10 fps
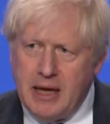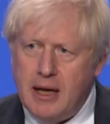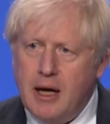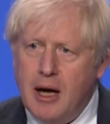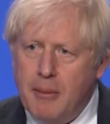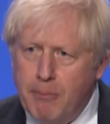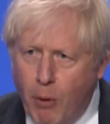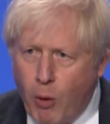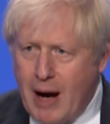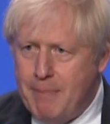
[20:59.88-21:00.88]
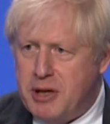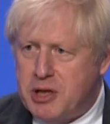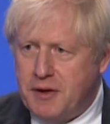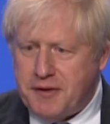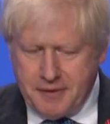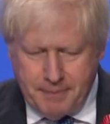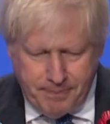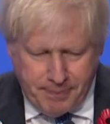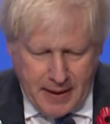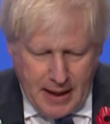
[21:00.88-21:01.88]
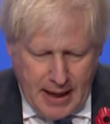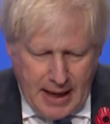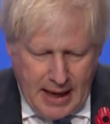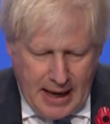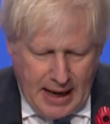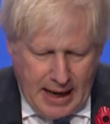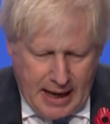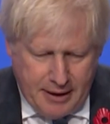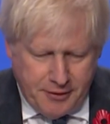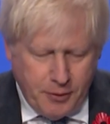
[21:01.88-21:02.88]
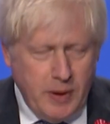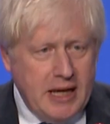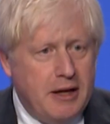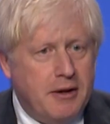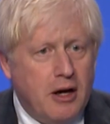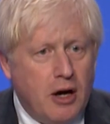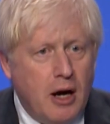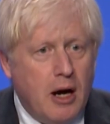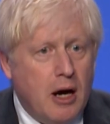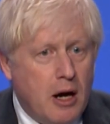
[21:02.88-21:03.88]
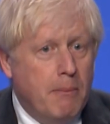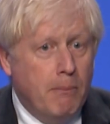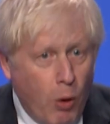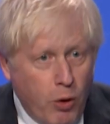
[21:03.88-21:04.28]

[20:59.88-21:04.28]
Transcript: when you're in charge, you get to say what's racist and what's not. But we're now talking about language that's